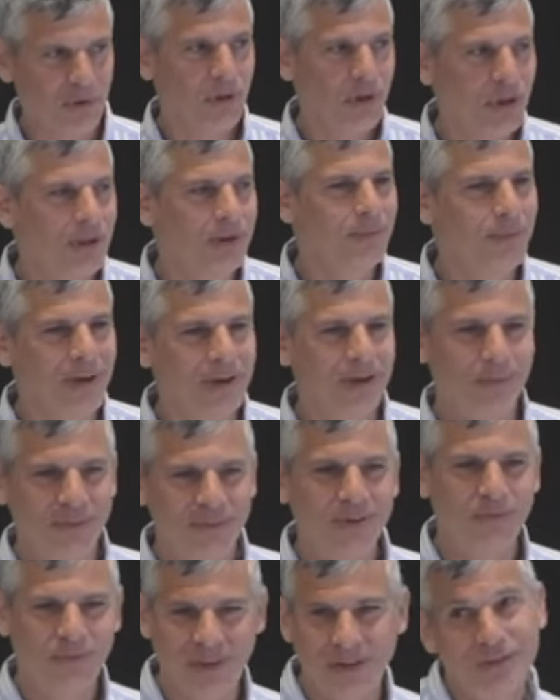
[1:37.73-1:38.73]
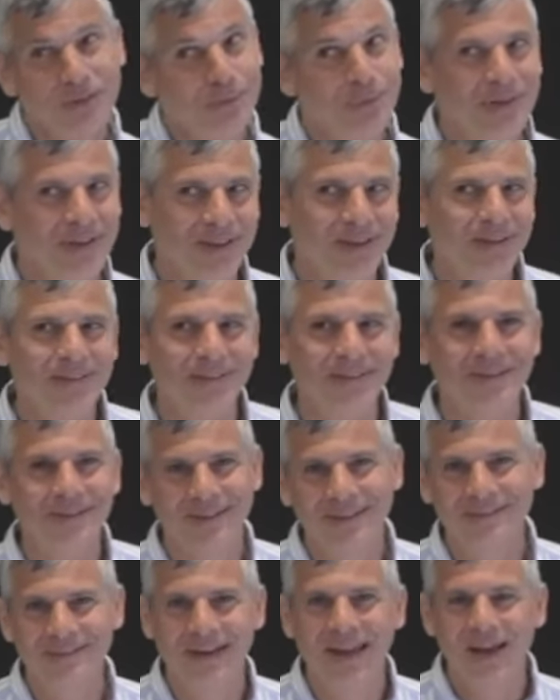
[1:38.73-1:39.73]
pretty good, right? I mean, this stuff's actually pretty
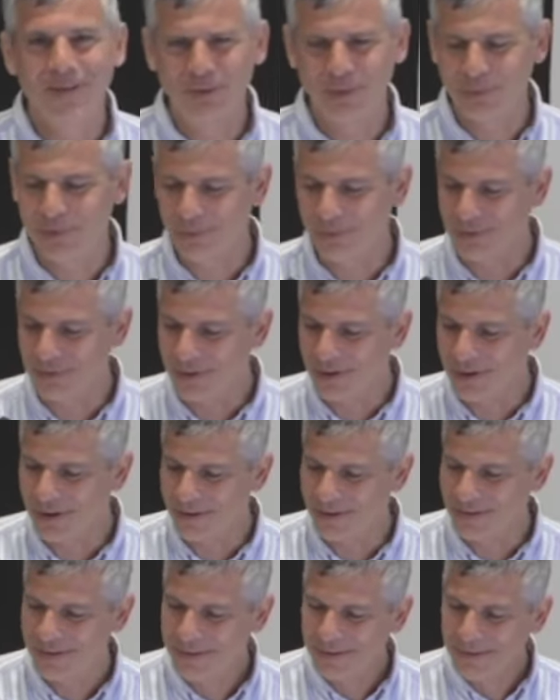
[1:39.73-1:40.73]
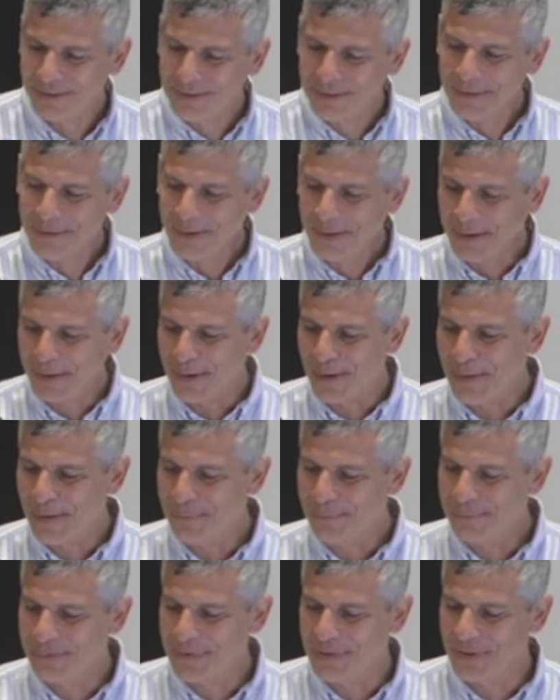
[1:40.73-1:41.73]
easy. It doesn't have to be really hard.
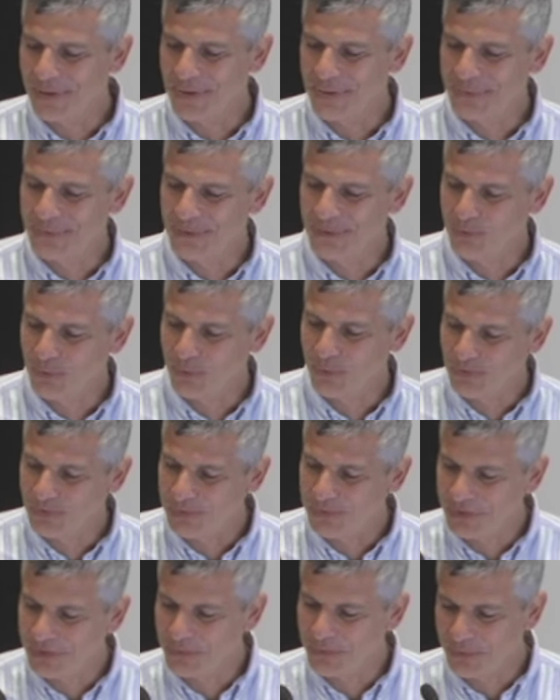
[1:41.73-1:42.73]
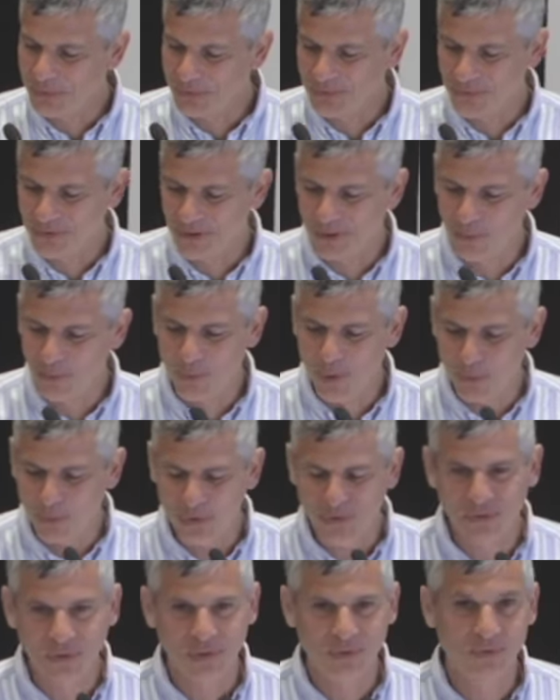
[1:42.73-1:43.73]
And this was
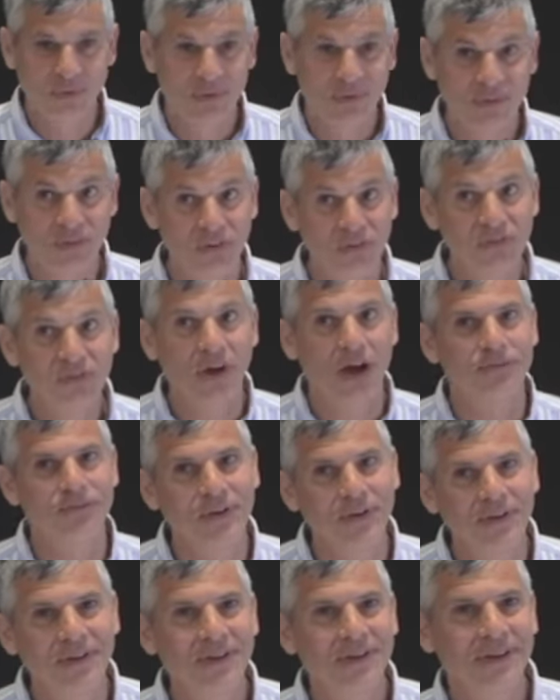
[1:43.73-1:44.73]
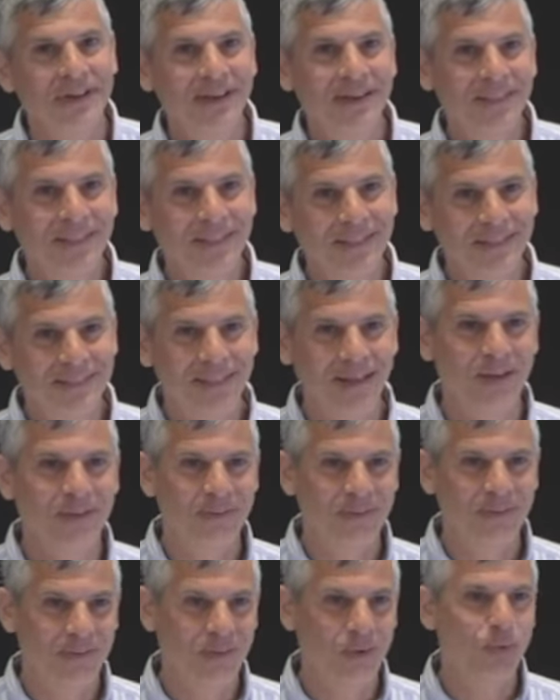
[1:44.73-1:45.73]
when we sort of discovered
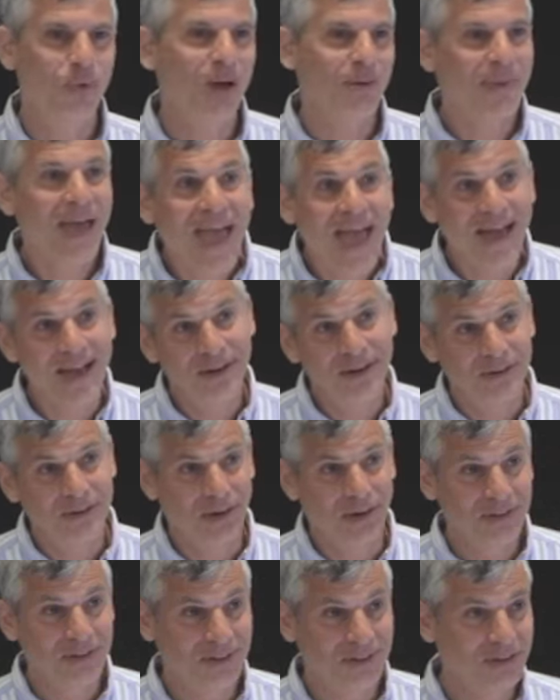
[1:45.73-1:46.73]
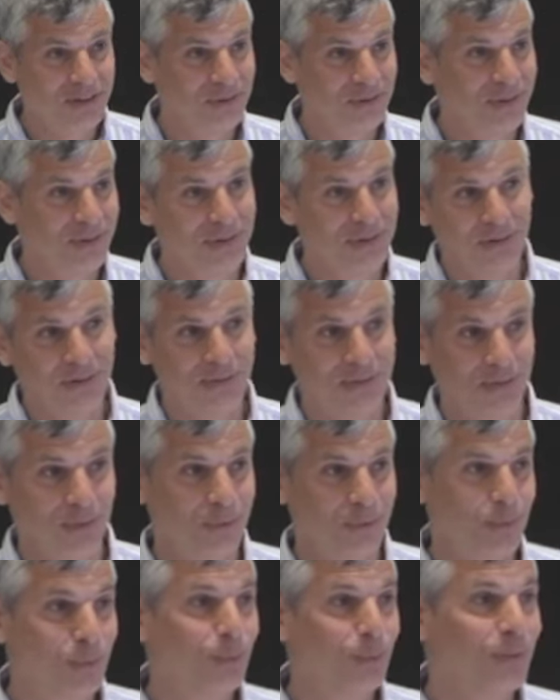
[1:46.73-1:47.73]
that the web had an architecture,
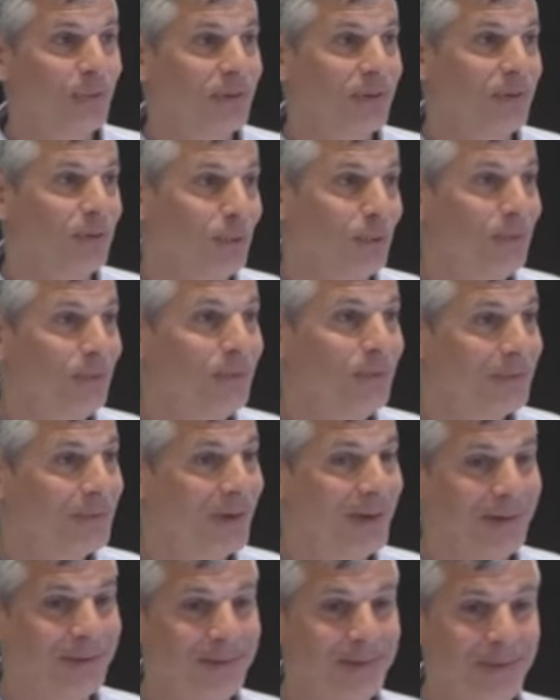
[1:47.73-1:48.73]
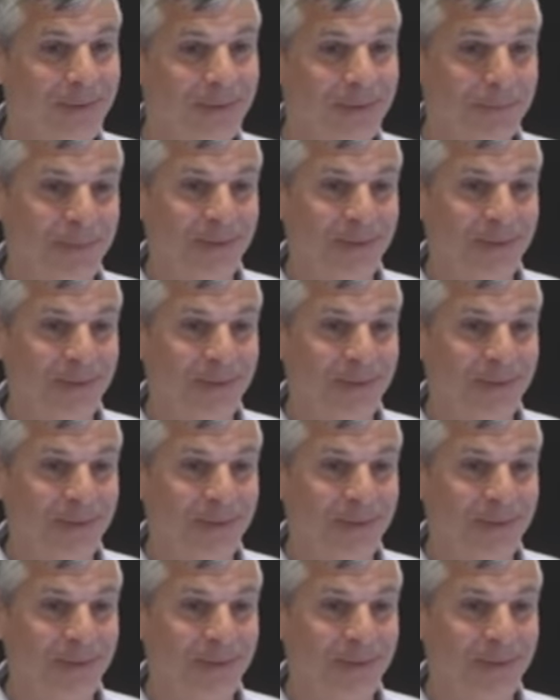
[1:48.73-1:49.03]
because who really knew, right?